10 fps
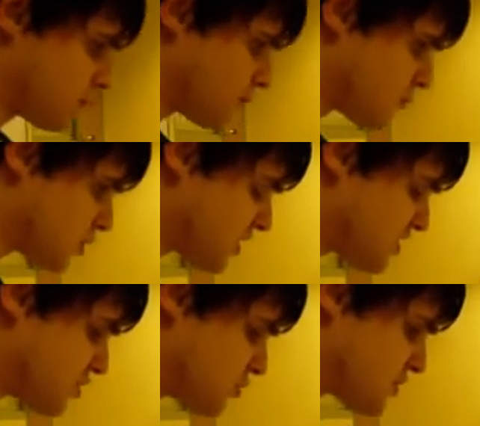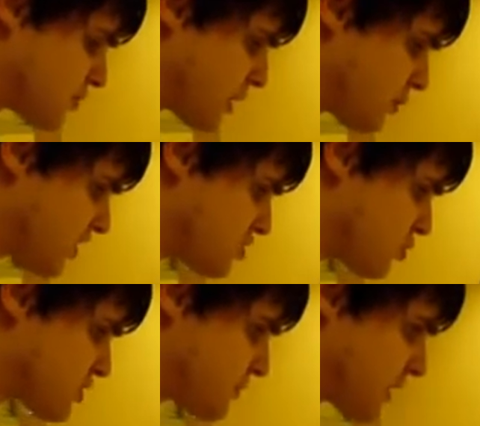what they do as well, and he
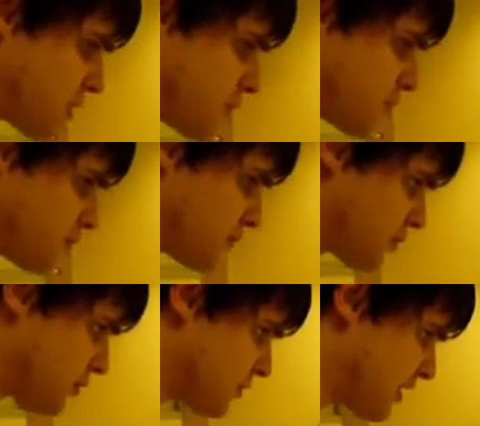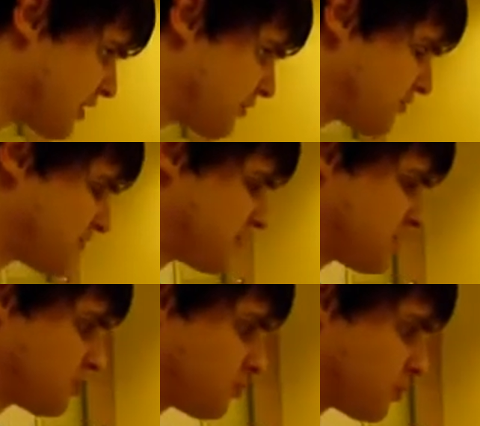talks about
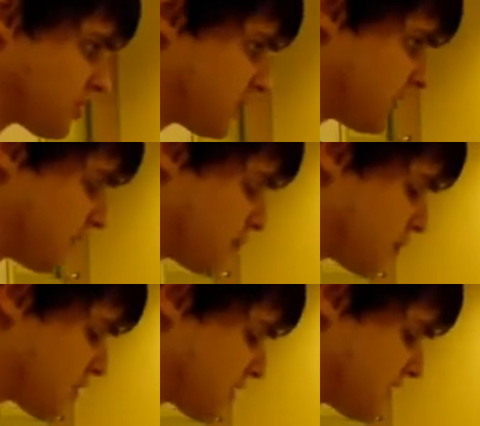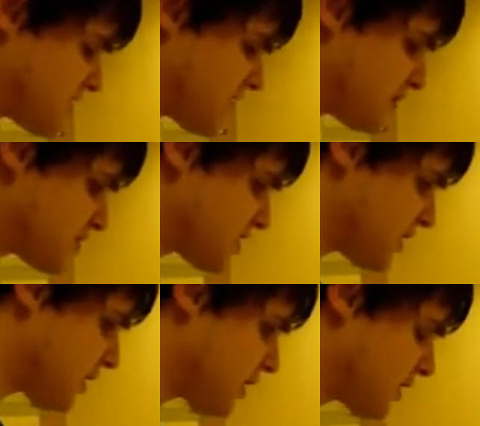what the sounds are
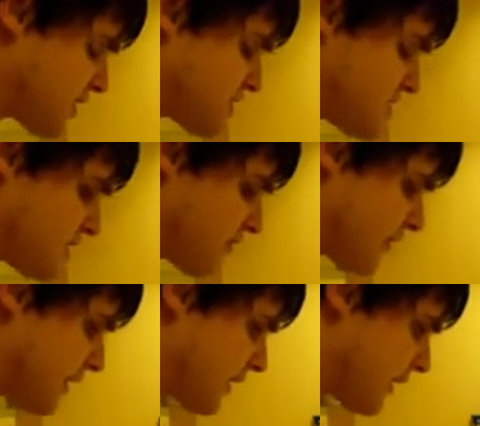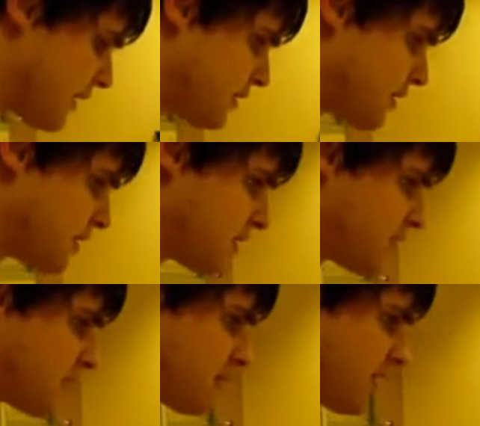like and stuff like that.
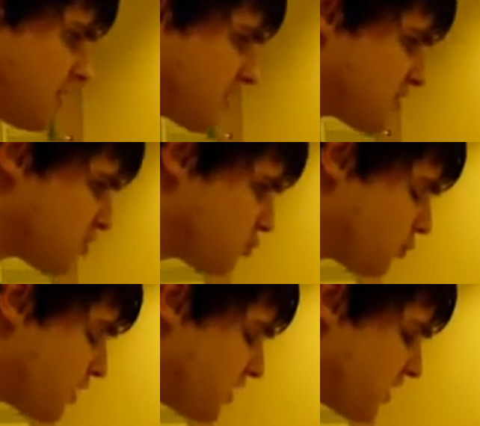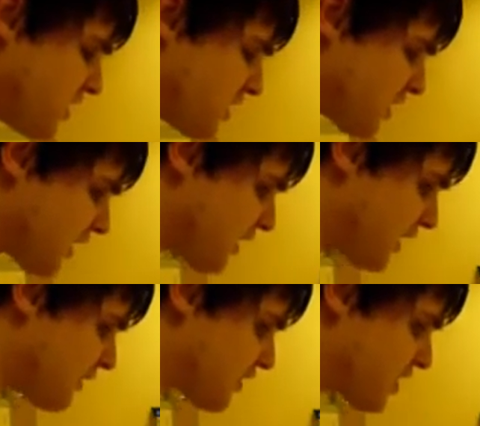And he can do really
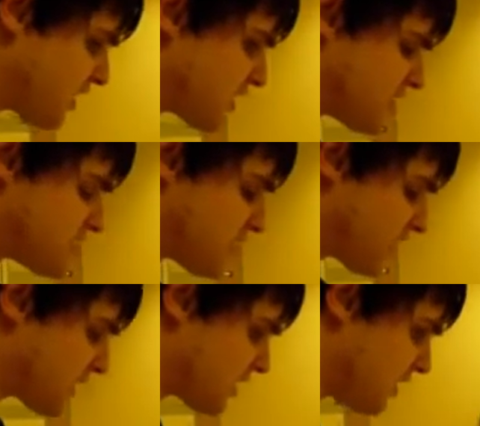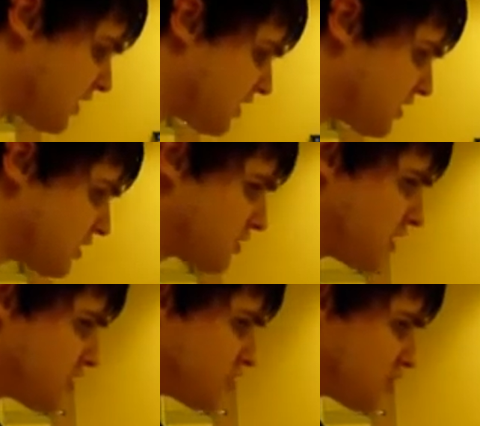clever things, like he can
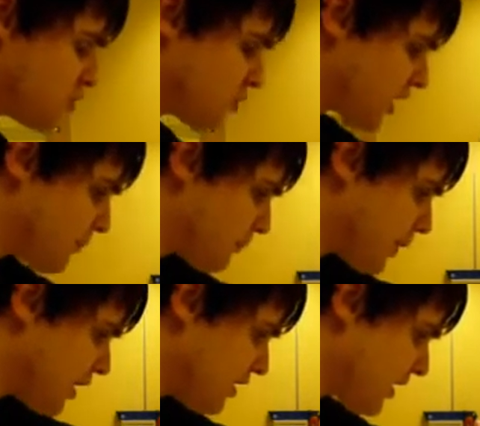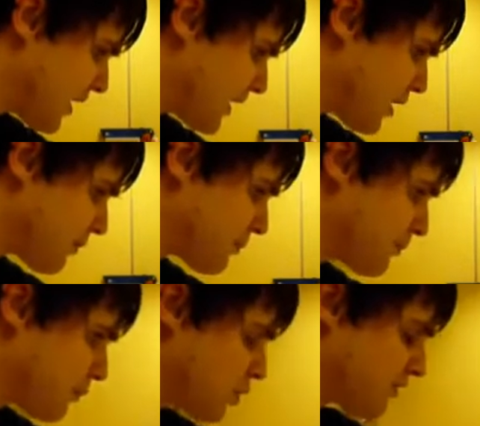do line out
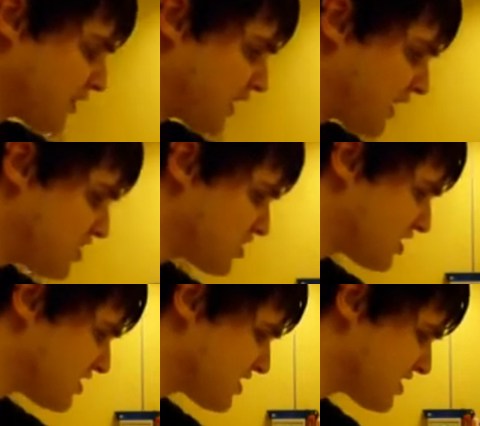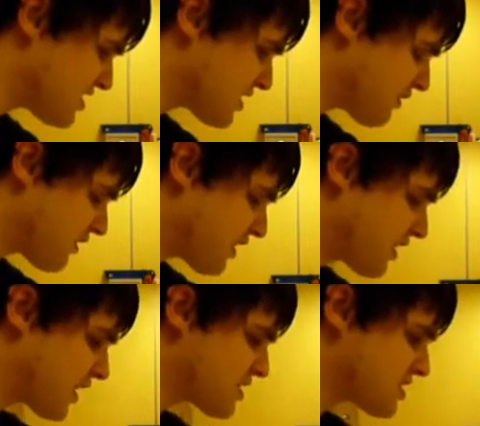modifications and stuff like
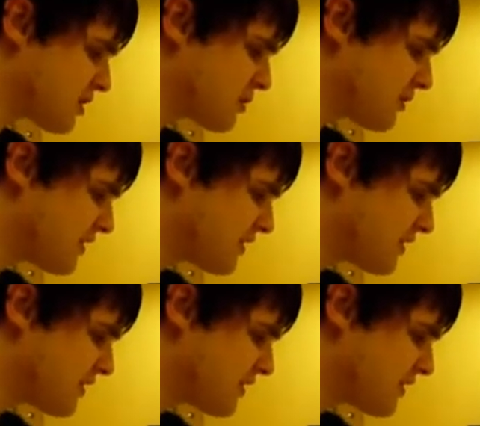that. So